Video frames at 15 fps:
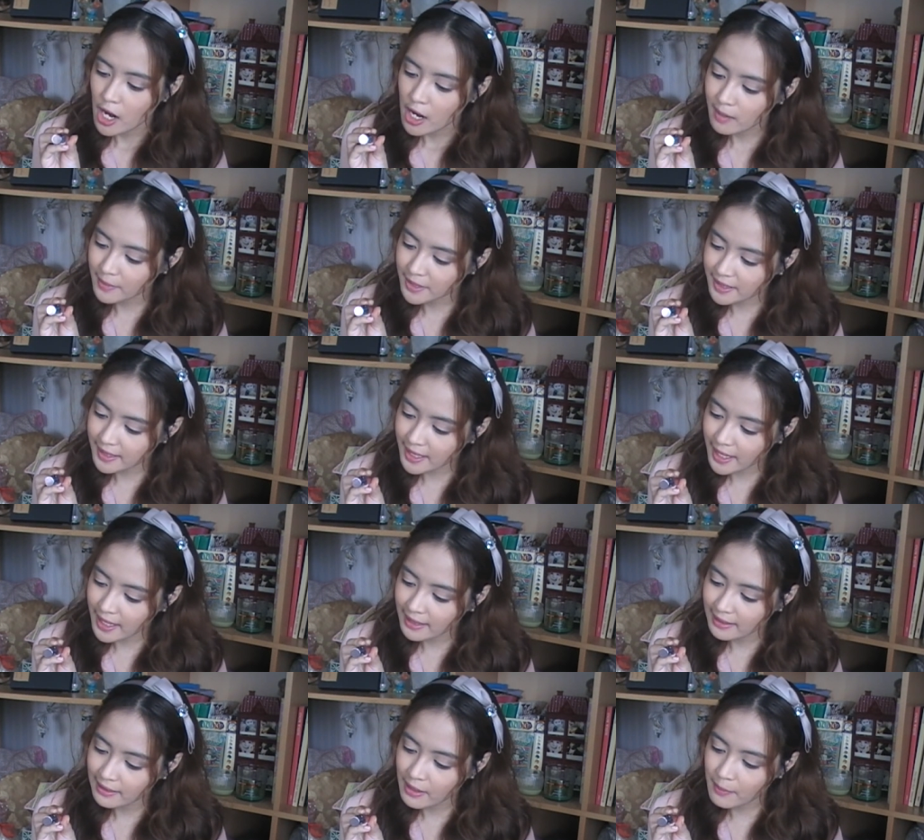Urban
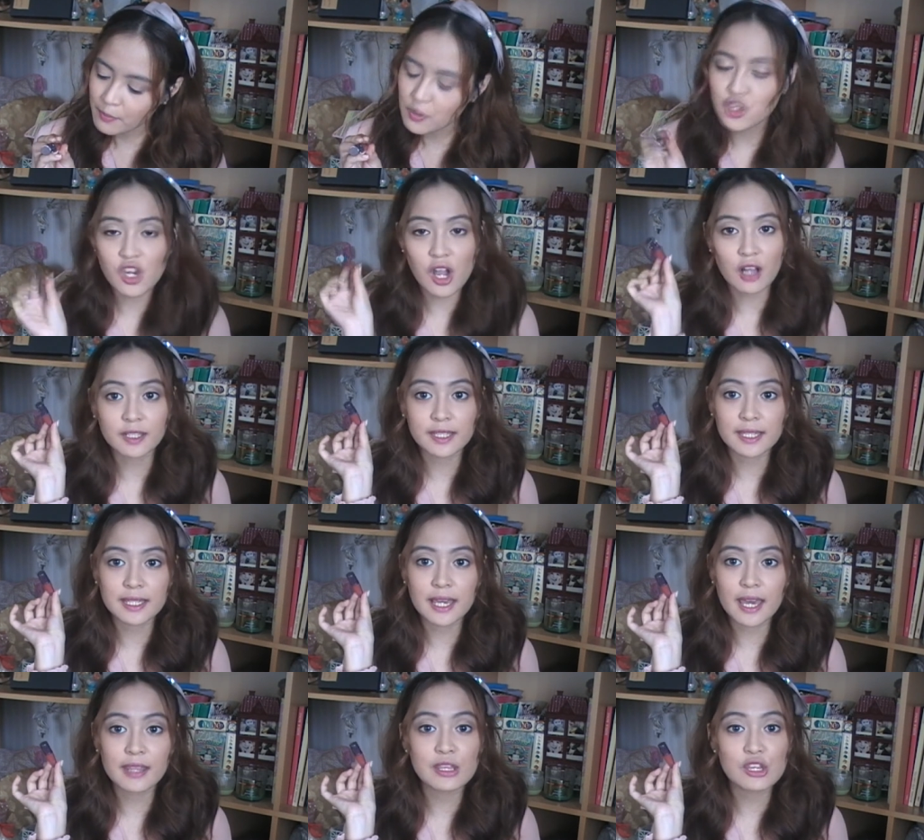Decay Lip
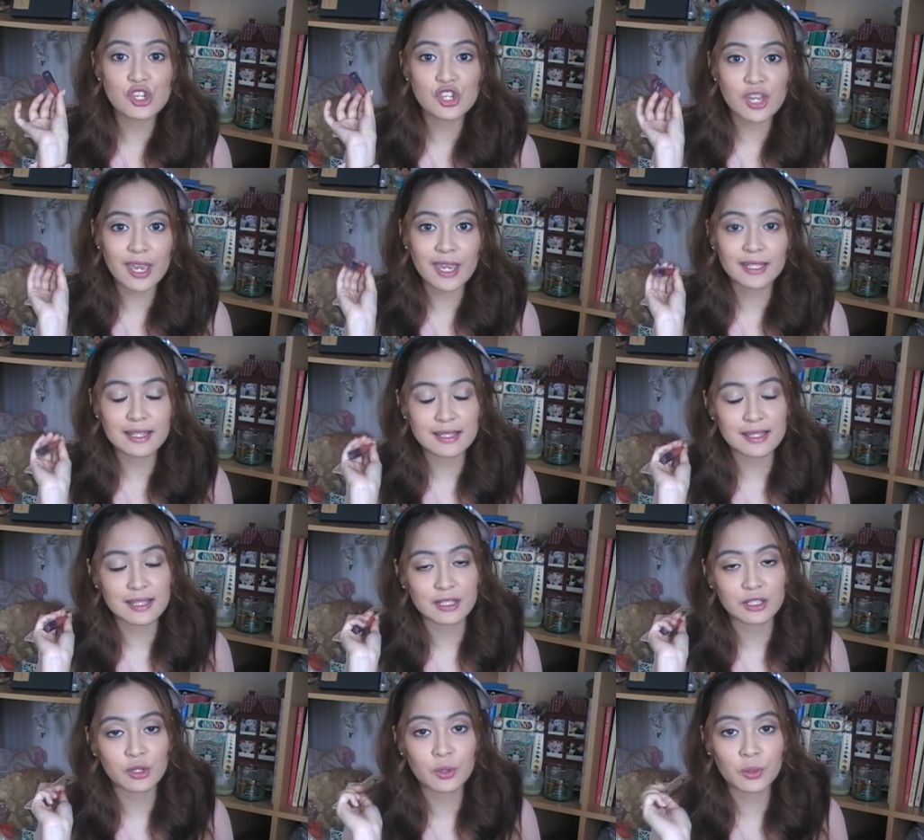Junkie, and the shade is
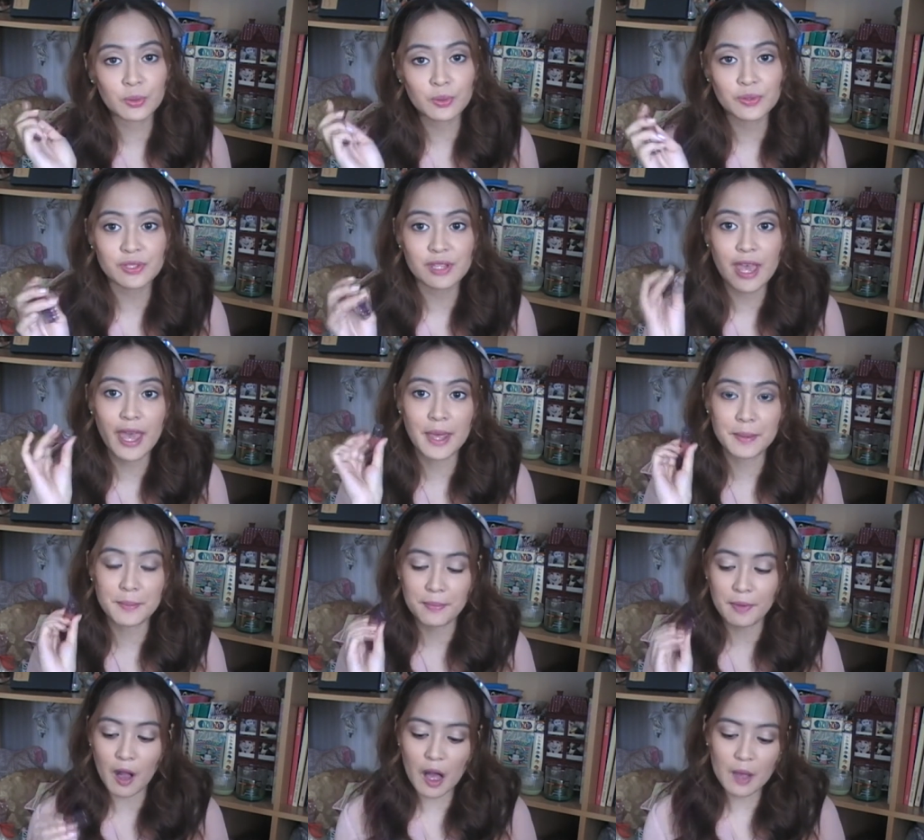in Coals and
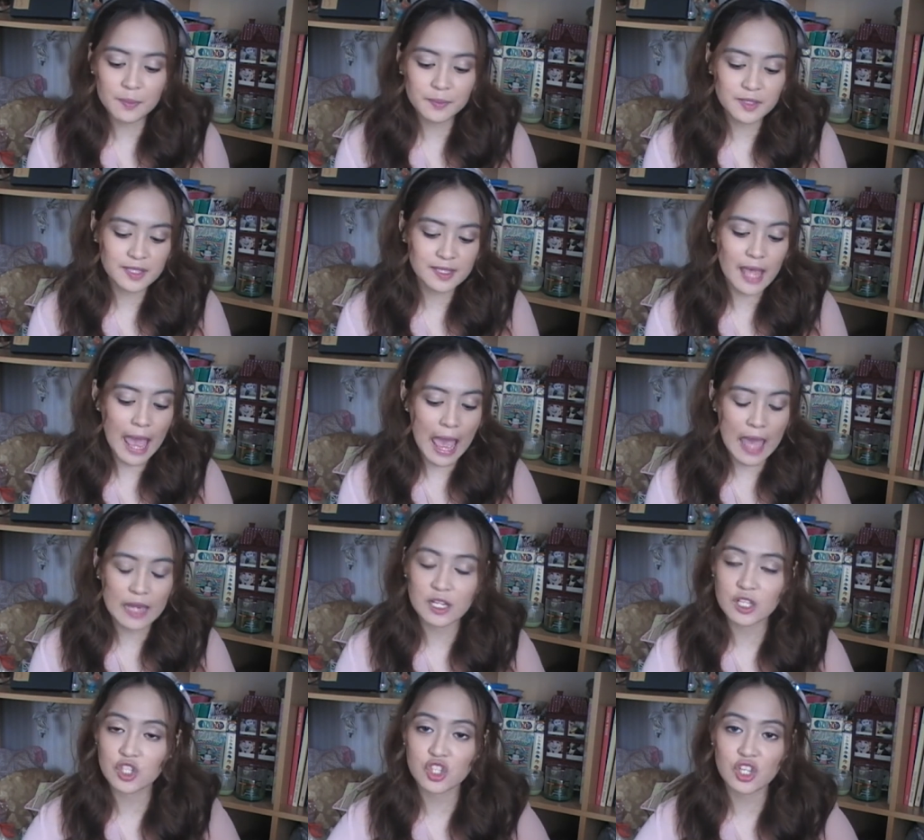Pumps,
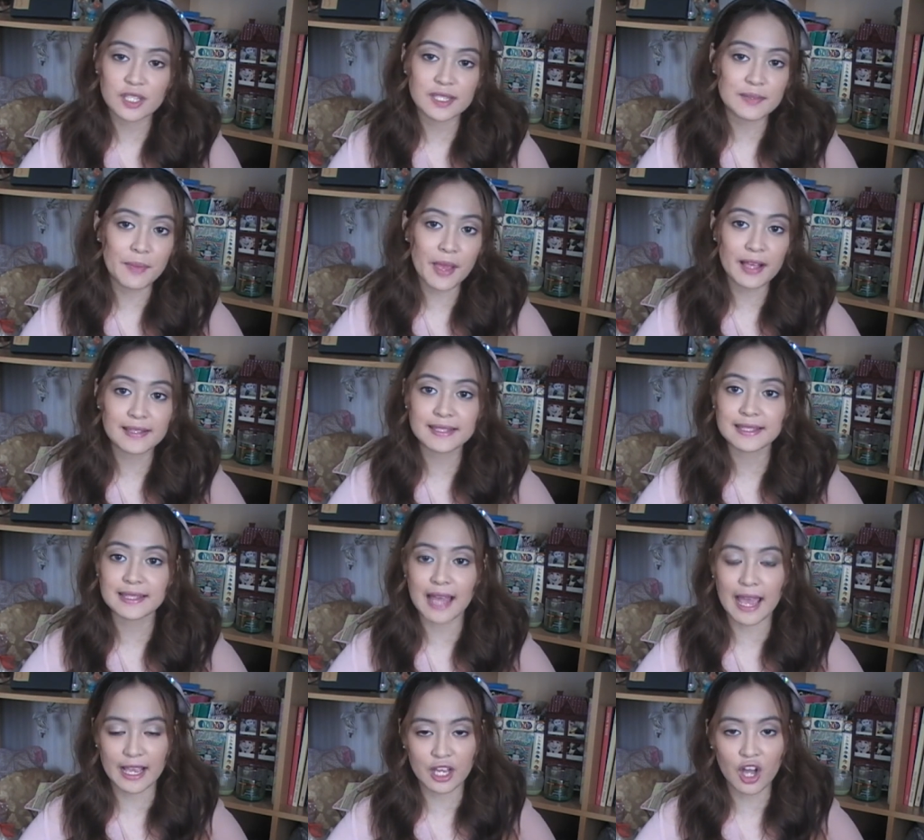and it just smells
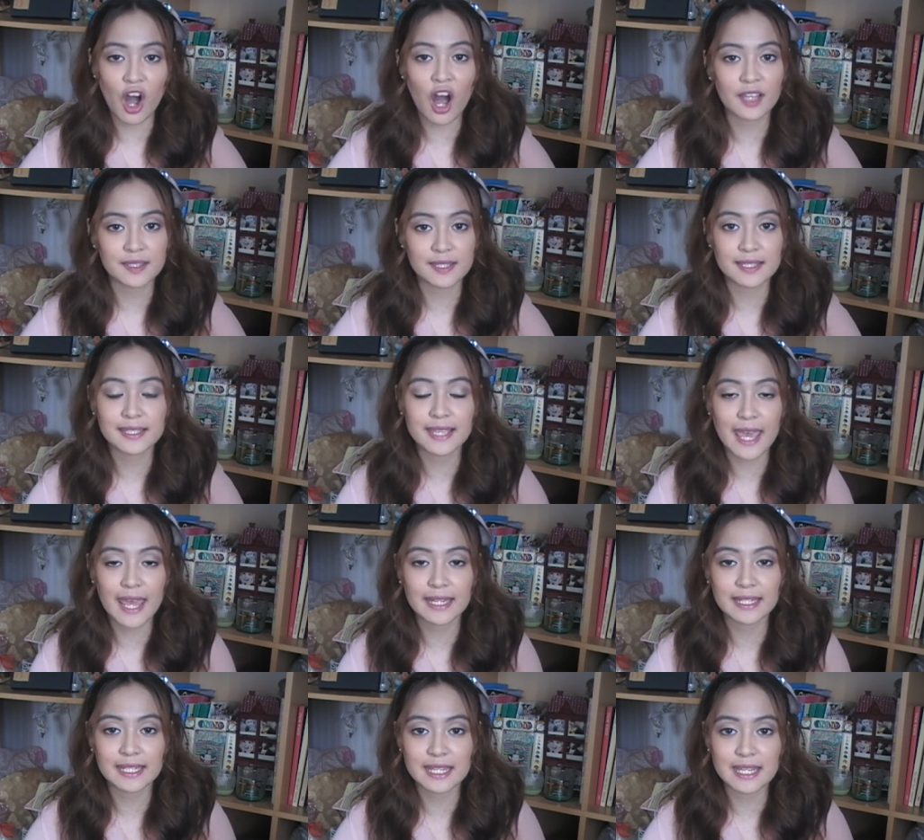like cotton
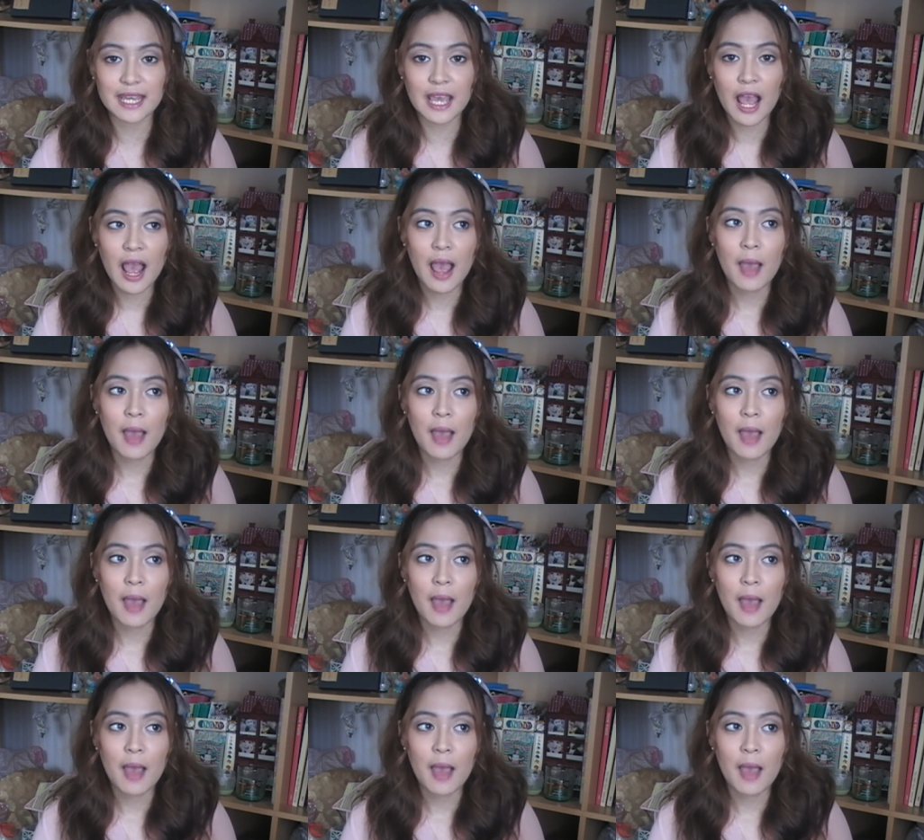candy,